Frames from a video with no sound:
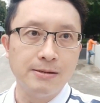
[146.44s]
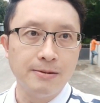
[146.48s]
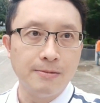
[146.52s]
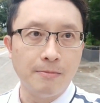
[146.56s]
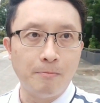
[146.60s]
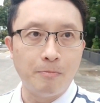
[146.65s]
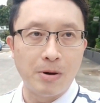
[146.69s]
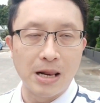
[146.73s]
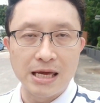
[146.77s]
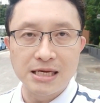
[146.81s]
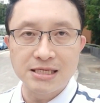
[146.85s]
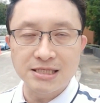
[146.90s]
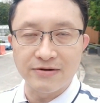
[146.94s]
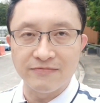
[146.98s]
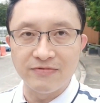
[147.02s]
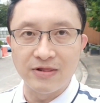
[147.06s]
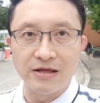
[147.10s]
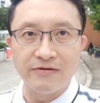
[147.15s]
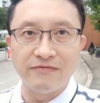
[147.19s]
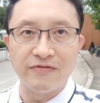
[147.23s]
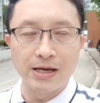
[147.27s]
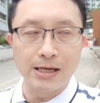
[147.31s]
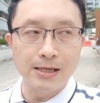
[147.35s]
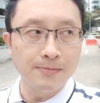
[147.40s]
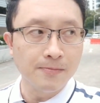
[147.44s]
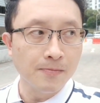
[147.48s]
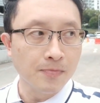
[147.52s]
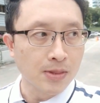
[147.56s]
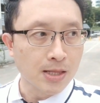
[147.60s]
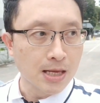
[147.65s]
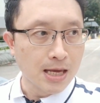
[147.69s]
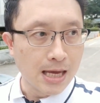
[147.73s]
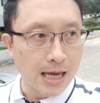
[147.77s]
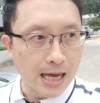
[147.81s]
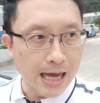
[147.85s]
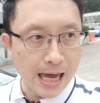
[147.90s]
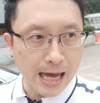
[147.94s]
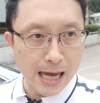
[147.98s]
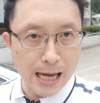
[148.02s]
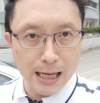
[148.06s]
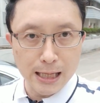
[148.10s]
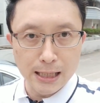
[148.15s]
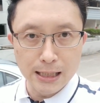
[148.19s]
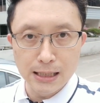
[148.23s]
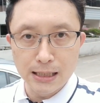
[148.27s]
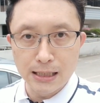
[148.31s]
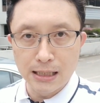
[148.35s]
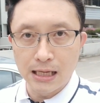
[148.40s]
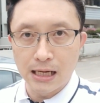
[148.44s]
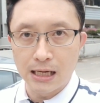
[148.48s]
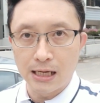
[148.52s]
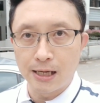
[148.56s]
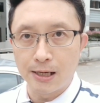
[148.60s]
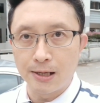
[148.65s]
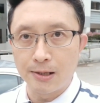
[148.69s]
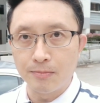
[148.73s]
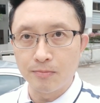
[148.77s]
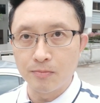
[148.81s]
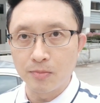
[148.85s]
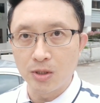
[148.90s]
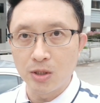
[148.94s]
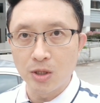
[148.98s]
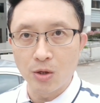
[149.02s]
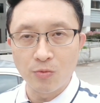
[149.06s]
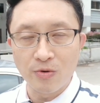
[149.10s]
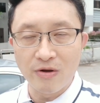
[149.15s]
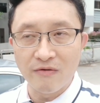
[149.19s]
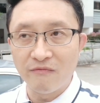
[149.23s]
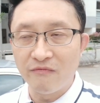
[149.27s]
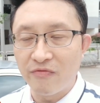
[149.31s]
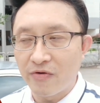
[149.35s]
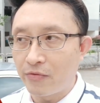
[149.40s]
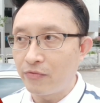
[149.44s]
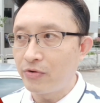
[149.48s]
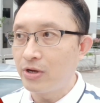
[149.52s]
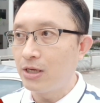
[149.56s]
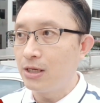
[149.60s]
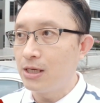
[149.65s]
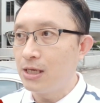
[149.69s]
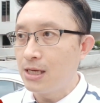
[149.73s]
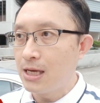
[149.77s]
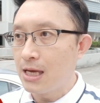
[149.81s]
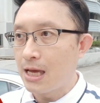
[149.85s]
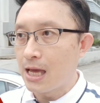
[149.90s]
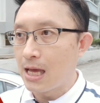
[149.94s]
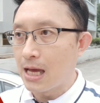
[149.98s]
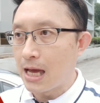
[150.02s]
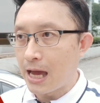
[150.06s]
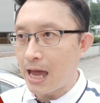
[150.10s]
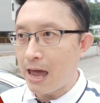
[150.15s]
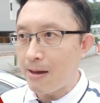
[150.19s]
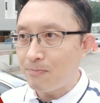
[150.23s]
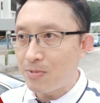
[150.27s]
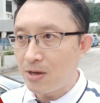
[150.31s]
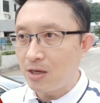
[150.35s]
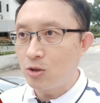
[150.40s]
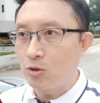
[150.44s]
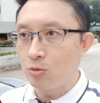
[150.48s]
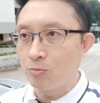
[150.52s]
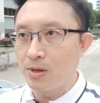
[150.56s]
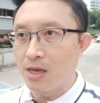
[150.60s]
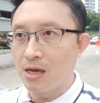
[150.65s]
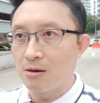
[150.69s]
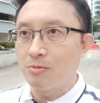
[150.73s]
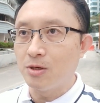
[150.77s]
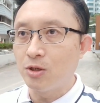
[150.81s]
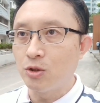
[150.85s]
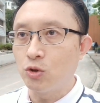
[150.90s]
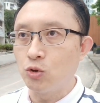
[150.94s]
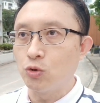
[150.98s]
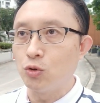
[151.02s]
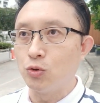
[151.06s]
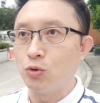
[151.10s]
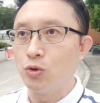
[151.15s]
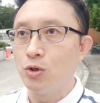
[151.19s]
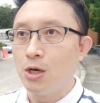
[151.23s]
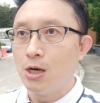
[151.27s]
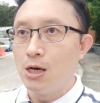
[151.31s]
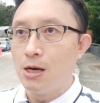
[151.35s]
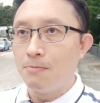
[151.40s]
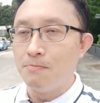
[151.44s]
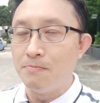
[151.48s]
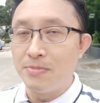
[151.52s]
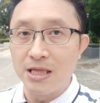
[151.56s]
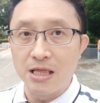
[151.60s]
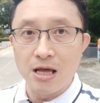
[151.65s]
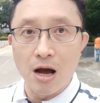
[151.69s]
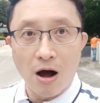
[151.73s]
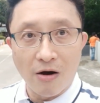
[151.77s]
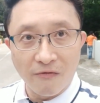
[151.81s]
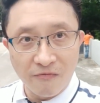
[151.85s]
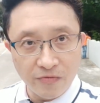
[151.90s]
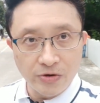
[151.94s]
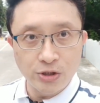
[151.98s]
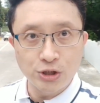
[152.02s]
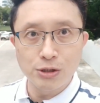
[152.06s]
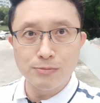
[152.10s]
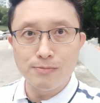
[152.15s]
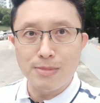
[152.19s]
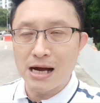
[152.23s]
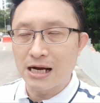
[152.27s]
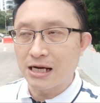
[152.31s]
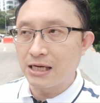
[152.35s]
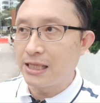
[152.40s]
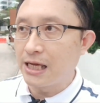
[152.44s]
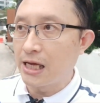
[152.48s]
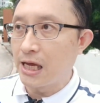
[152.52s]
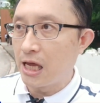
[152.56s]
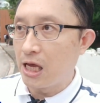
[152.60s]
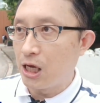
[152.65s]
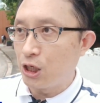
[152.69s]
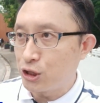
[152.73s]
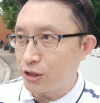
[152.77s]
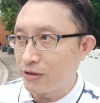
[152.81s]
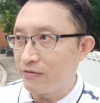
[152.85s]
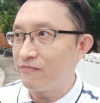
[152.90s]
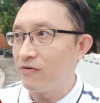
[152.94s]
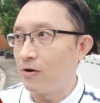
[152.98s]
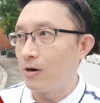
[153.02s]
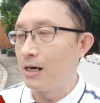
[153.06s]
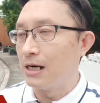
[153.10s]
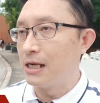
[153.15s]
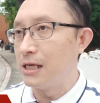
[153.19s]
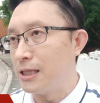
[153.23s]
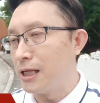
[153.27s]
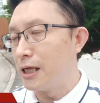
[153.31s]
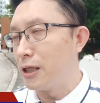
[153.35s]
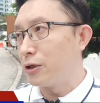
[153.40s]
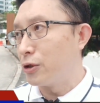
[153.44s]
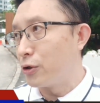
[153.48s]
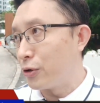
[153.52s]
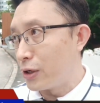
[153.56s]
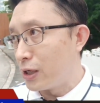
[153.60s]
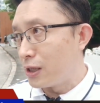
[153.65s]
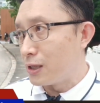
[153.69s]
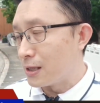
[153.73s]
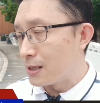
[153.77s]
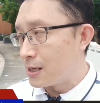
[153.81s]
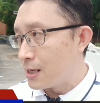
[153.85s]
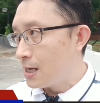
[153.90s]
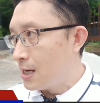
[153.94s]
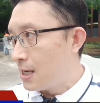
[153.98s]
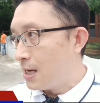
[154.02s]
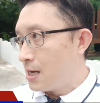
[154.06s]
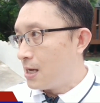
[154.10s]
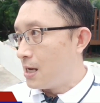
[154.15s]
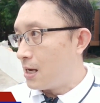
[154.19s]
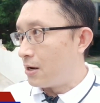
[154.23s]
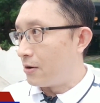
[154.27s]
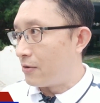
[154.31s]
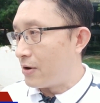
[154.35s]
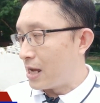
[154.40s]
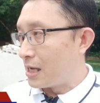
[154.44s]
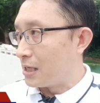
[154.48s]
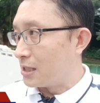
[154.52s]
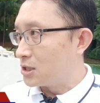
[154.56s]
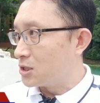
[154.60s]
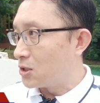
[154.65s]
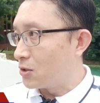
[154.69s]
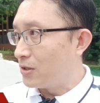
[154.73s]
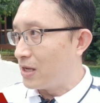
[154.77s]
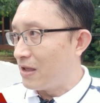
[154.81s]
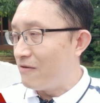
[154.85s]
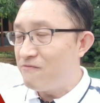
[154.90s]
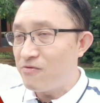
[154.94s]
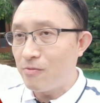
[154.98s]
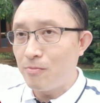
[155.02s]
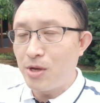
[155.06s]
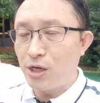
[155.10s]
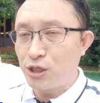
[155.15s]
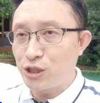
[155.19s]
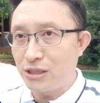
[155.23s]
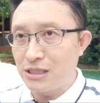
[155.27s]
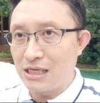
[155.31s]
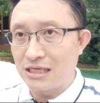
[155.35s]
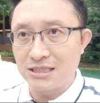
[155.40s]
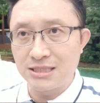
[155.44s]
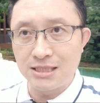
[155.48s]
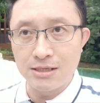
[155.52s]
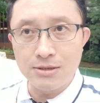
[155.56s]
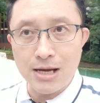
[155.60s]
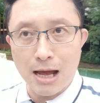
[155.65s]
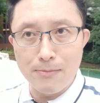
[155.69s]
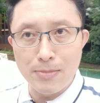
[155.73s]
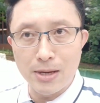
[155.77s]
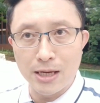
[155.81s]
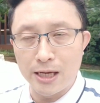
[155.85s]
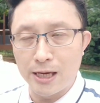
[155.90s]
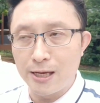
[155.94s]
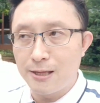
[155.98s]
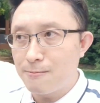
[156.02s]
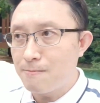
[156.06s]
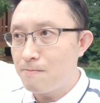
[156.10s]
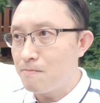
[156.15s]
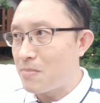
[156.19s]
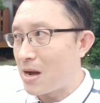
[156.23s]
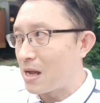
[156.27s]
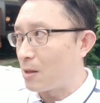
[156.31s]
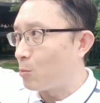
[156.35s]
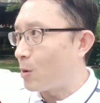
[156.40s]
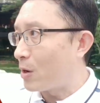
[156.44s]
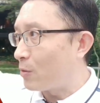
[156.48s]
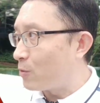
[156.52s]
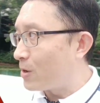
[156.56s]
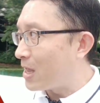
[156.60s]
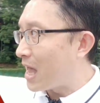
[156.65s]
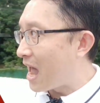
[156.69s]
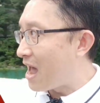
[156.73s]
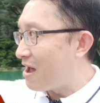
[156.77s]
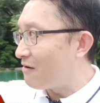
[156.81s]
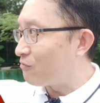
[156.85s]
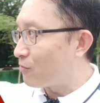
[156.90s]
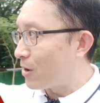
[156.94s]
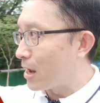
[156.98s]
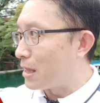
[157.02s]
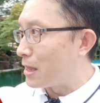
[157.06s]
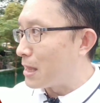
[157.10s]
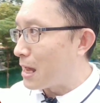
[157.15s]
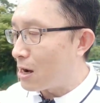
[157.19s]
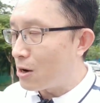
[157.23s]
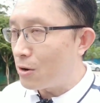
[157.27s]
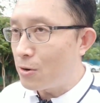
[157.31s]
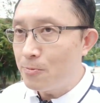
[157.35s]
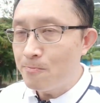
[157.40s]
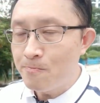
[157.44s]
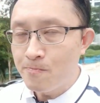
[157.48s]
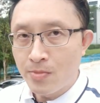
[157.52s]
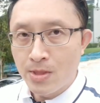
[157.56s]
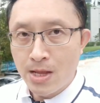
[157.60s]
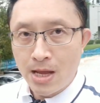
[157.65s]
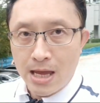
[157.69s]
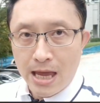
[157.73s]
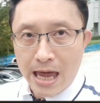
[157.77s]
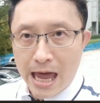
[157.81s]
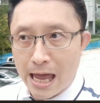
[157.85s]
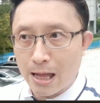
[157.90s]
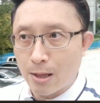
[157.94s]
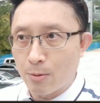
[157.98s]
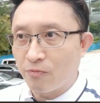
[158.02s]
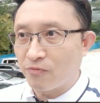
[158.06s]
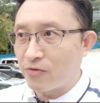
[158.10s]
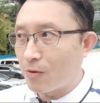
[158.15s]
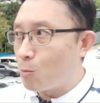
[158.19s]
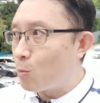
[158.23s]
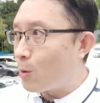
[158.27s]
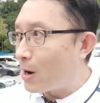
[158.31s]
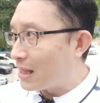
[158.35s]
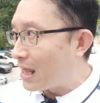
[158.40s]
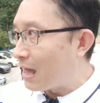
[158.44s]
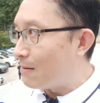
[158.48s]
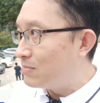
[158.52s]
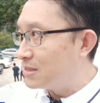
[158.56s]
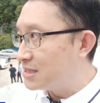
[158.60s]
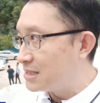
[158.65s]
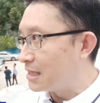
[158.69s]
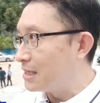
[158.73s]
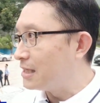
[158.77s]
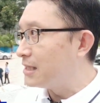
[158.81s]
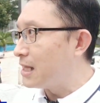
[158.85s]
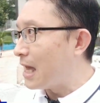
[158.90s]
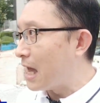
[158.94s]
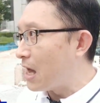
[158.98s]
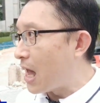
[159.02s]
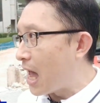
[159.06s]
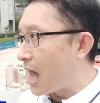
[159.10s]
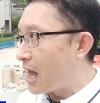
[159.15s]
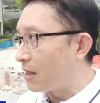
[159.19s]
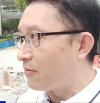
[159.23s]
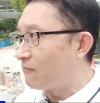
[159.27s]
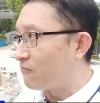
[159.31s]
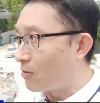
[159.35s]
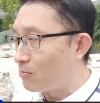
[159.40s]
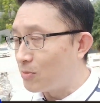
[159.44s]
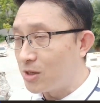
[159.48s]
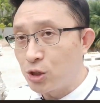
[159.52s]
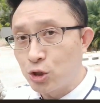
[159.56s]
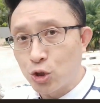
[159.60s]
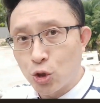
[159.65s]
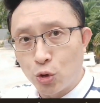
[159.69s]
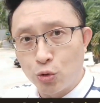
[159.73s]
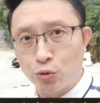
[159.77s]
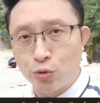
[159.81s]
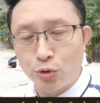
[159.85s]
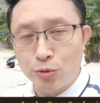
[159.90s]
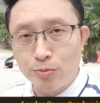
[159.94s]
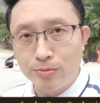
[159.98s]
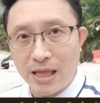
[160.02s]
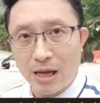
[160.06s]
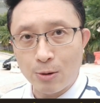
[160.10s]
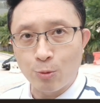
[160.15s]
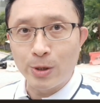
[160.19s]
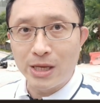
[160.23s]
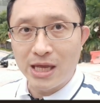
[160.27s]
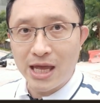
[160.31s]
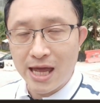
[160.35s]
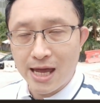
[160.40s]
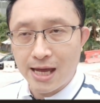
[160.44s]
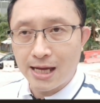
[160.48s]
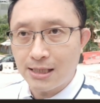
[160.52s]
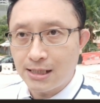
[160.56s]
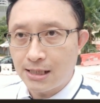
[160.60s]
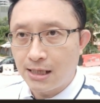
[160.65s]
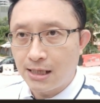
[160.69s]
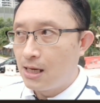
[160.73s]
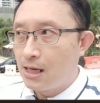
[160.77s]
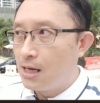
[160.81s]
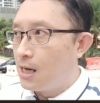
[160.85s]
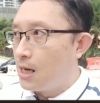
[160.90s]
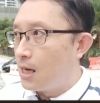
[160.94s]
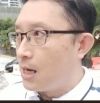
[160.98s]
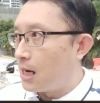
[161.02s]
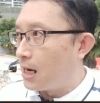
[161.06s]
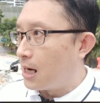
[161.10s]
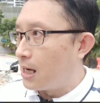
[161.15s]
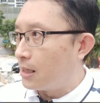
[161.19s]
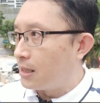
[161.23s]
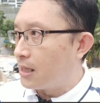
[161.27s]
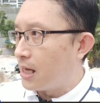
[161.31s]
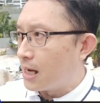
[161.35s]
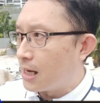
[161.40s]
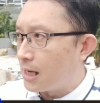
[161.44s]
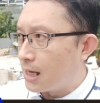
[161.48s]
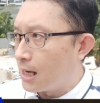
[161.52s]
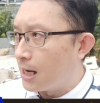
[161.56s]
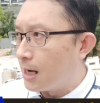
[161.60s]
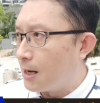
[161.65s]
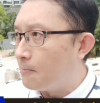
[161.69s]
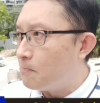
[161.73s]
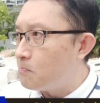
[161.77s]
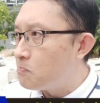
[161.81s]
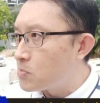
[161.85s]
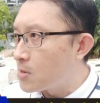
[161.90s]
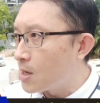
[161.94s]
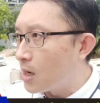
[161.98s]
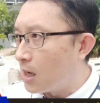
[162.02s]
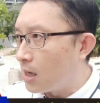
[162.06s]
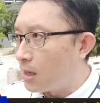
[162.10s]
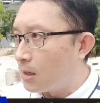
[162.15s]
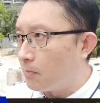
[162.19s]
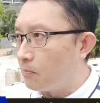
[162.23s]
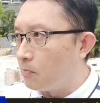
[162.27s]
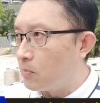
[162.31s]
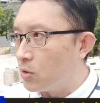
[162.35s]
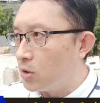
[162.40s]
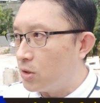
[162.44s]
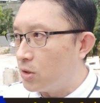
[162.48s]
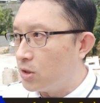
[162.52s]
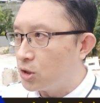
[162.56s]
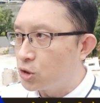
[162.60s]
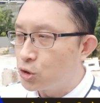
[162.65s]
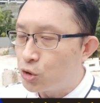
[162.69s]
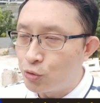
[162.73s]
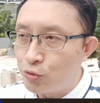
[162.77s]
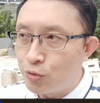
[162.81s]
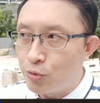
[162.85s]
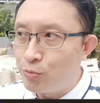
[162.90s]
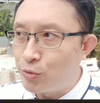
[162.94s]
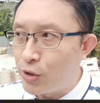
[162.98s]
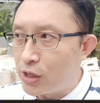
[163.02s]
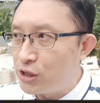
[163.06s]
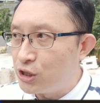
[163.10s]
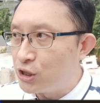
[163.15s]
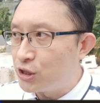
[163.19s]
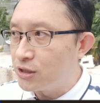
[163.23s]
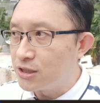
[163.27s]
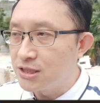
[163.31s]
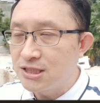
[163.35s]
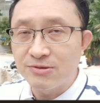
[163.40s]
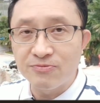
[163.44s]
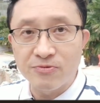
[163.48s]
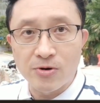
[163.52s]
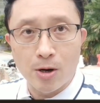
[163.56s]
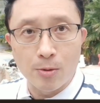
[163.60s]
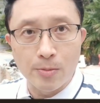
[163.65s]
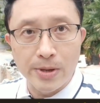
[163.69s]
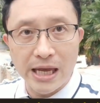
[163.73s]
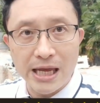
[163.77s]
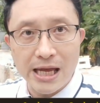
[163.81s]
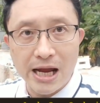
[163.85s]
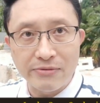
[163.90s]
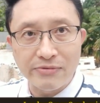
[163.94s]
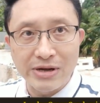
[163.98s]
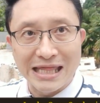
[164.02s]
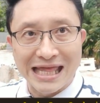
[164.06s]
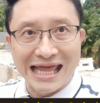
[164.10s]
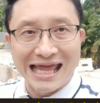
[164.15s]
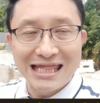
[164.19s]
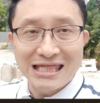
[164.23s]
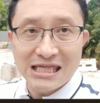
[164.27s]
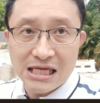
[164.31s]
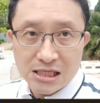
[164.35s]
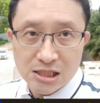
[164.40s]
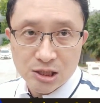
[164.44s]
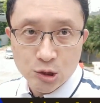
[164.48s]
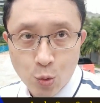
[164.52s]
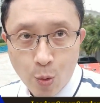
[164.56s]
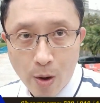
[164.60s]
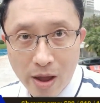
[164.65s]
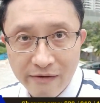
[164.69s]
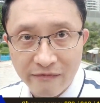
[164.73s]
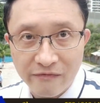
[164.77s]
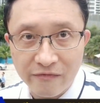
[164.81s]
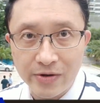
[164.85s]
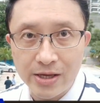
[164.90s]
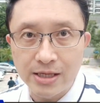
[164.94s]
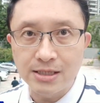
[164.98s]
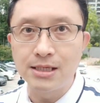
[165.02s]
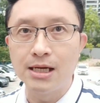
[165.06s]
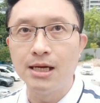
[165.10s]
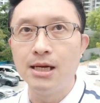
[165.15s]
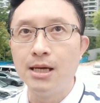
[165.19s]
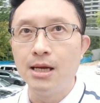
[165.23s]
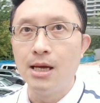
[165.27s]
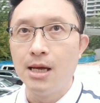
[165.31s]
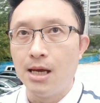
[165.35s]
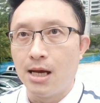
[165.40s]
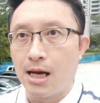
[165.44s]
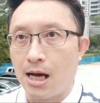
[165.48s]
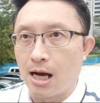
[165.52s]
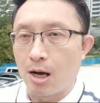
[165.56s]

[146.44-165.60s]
place of living and um, you know we're very happy to be able to be the official marketing agent for Leedon Green. All right, so information is still coming in, but what we have right now, and from what I'm seeing uh, from the showroom that we had, uh, the um, um showroom ranges from 818 square feet, uh,